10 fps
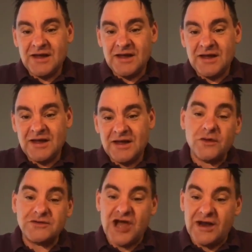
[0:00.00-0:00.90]
"Oh,
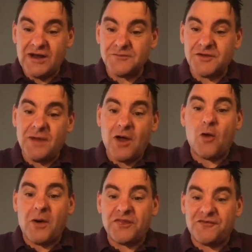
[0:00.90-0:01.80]
China comes up. Oh,
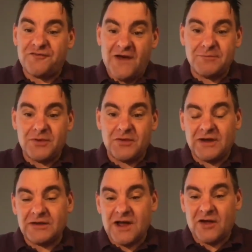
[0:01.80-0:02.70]
about the $5
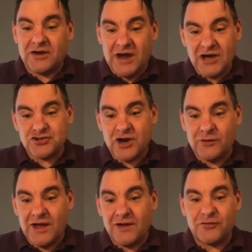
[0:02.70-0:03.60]
billion contract we
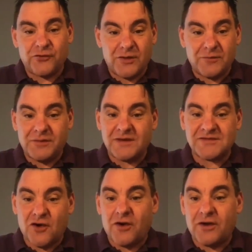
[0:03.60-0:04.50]
have with you, NBA.
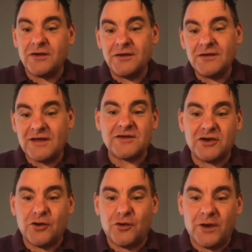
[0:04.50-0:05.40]
Sorry, that's going to
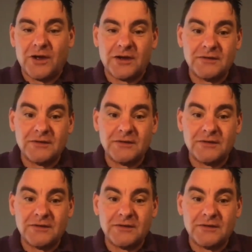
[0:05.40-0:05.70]
go away."